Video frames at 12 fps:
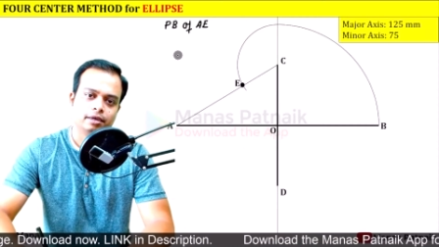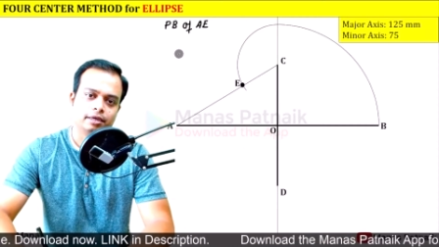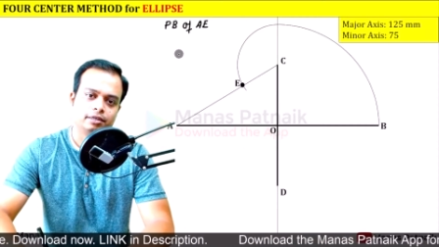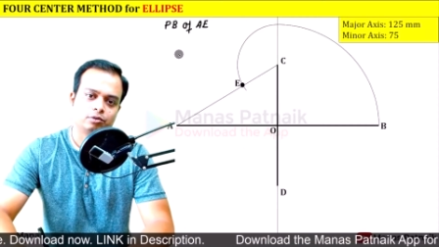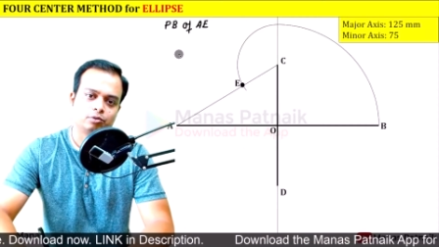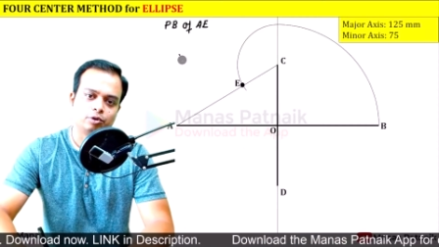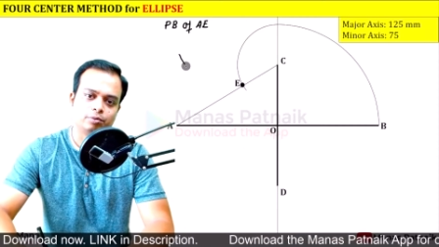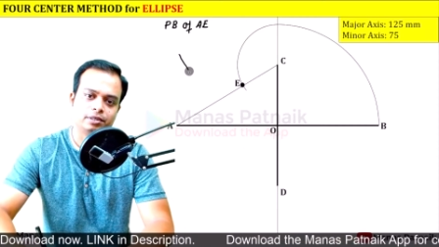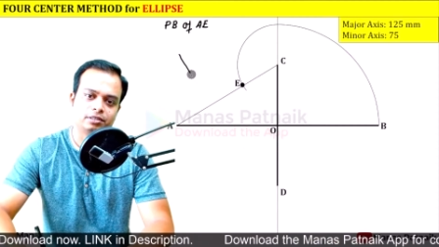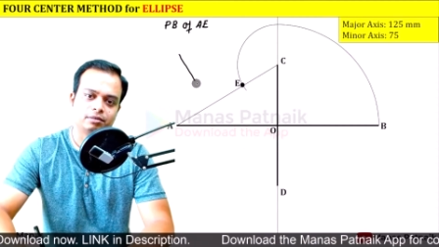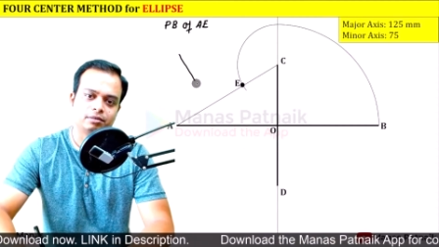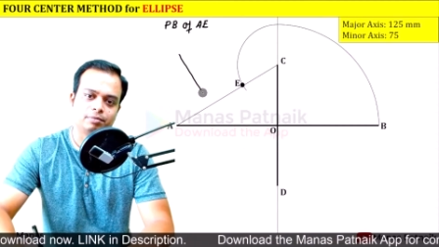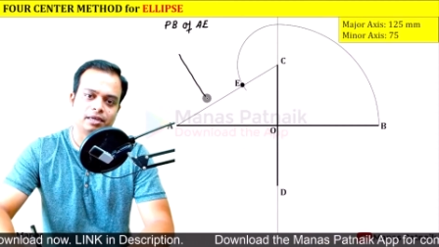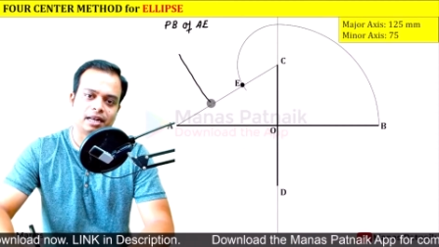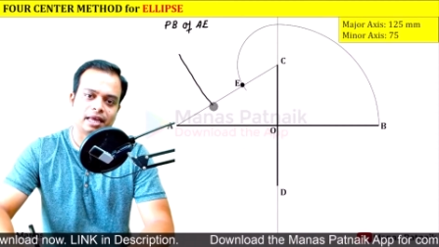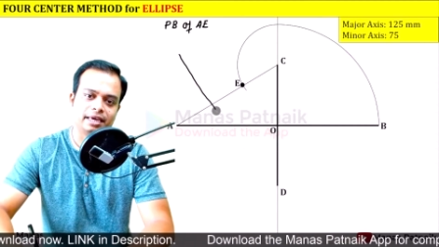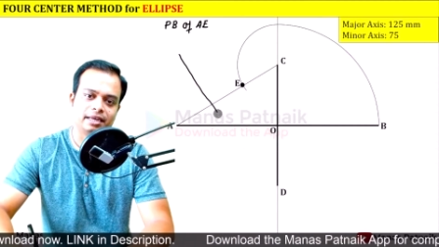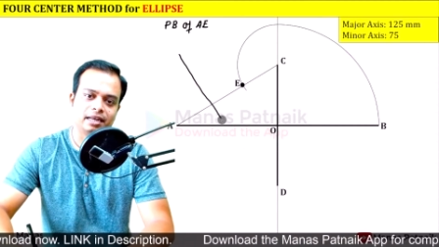it is going to be simply a
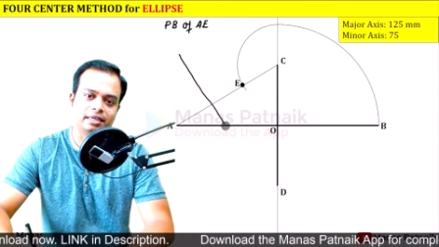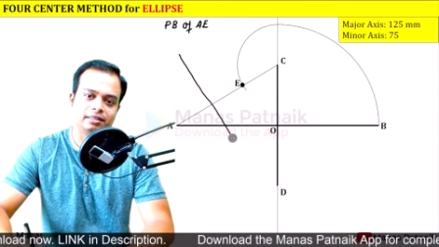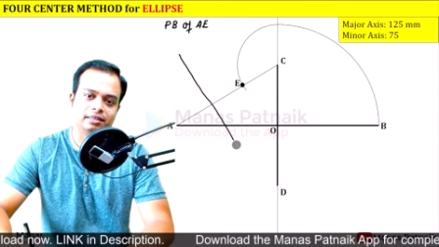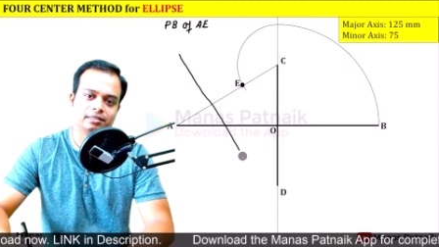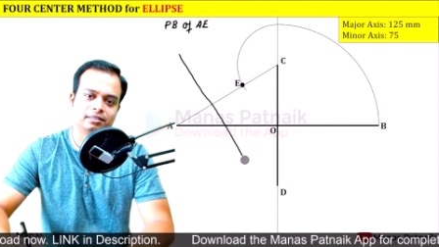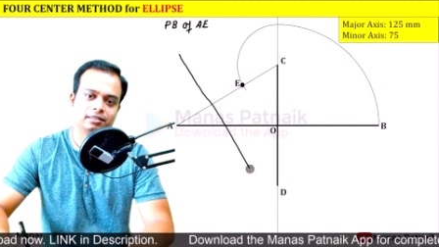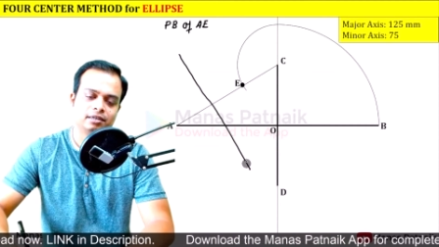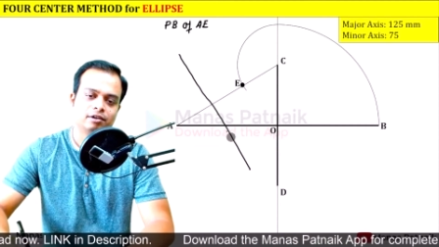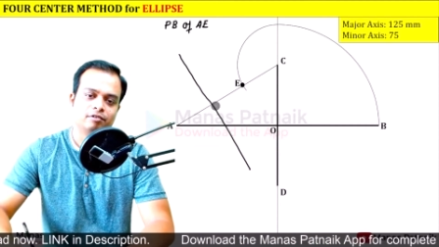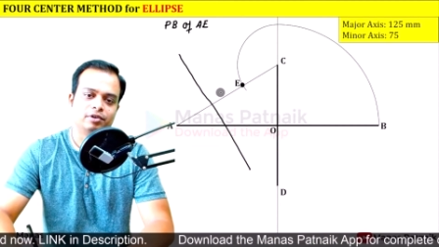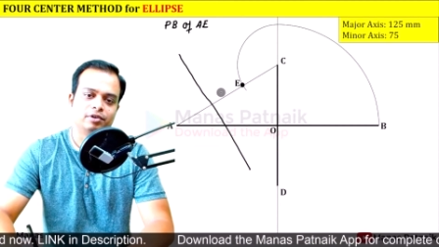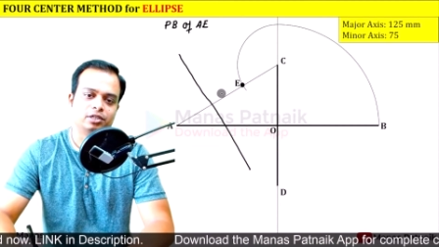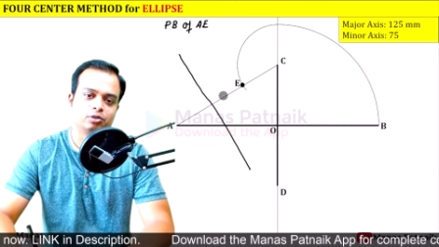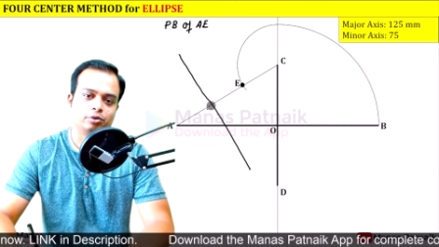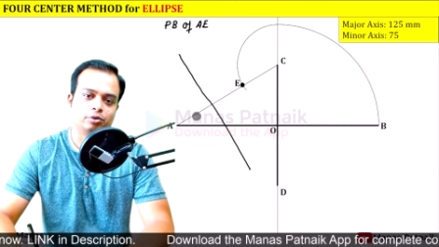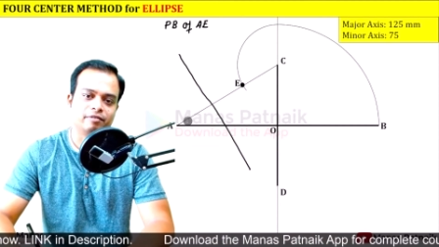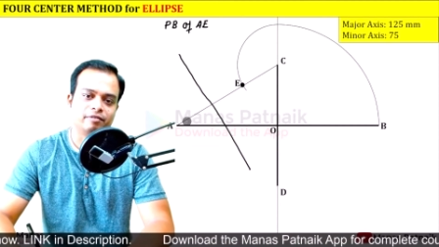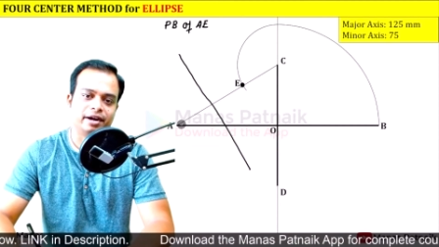line like this, which is going
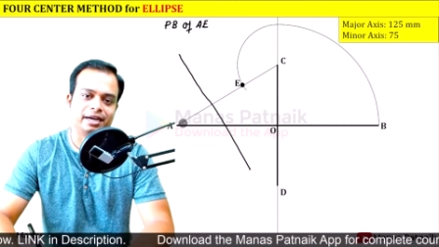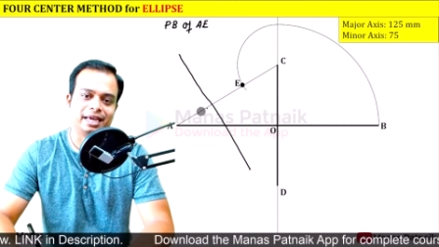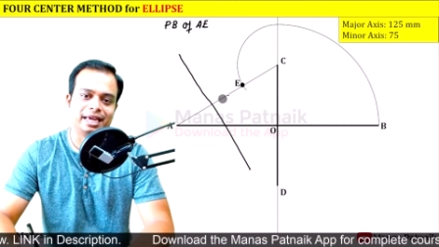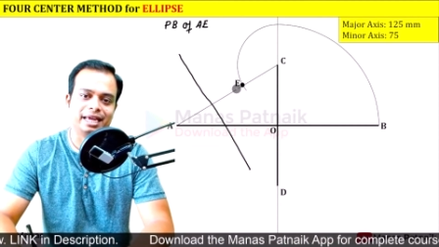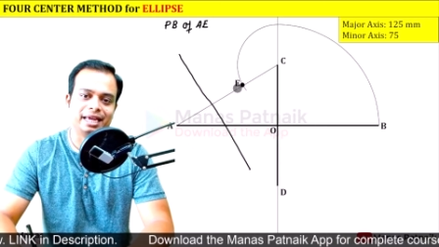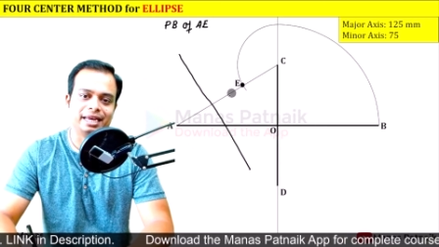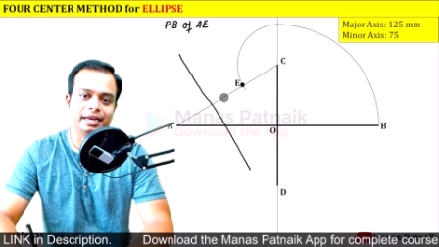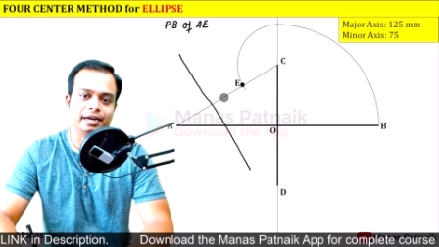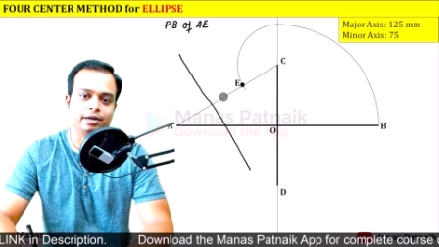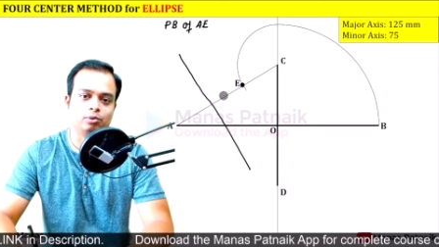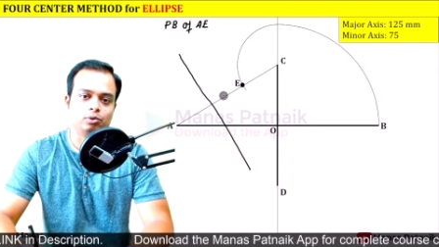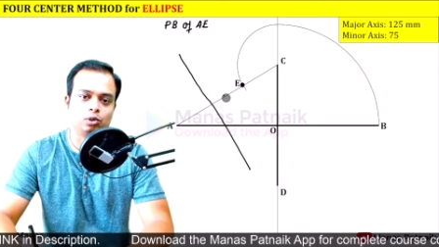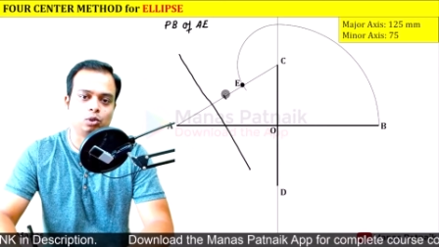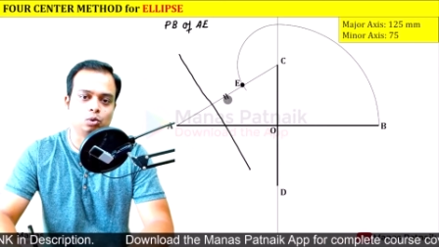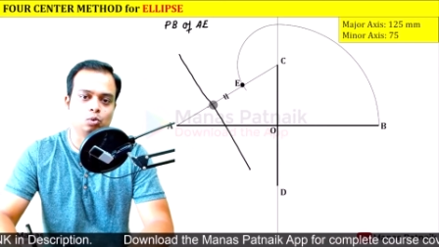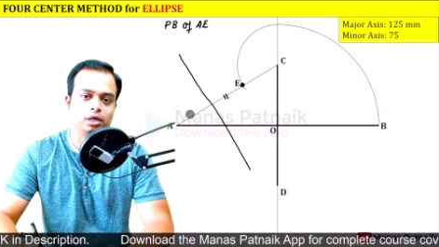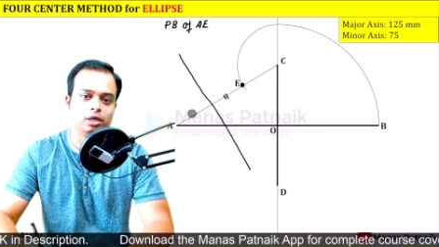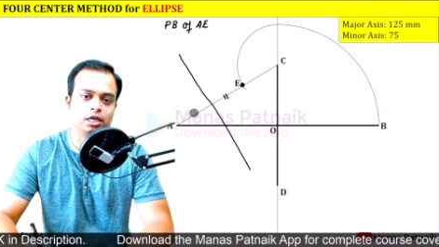to divide AE into
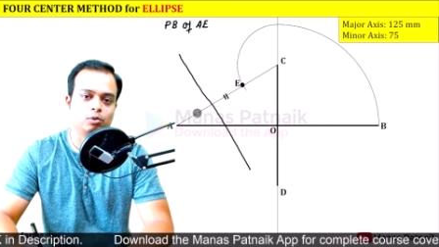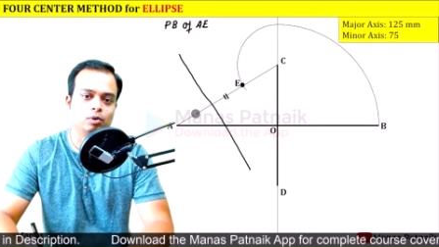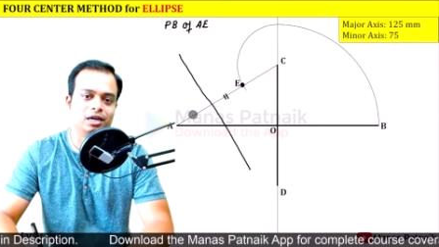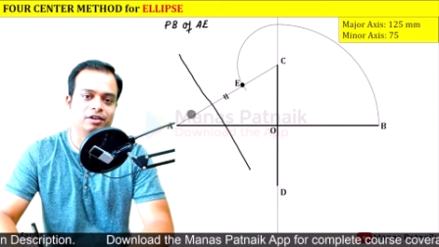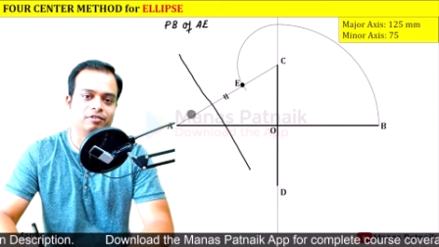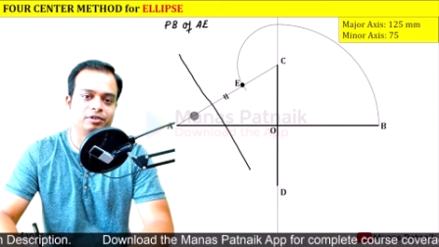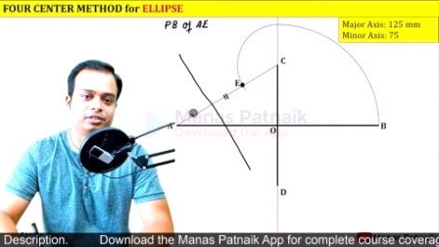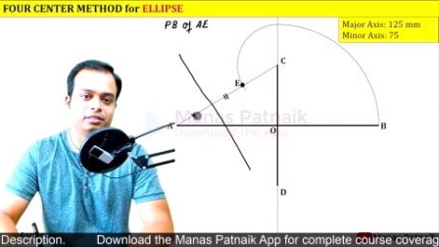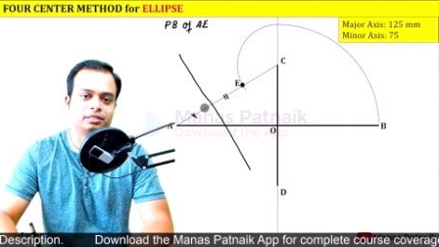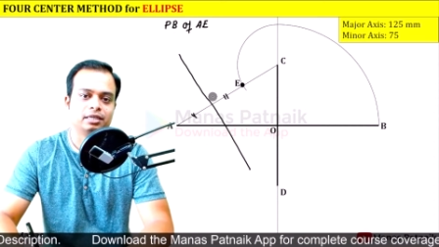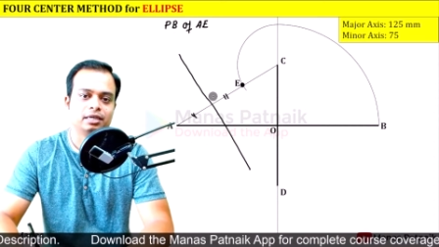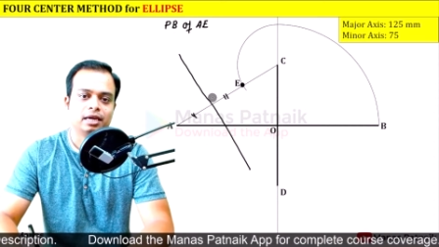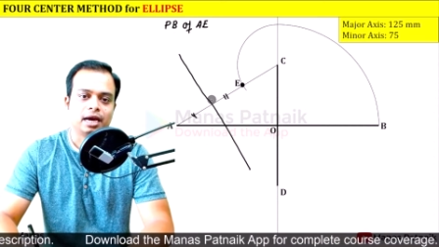two equal divisions.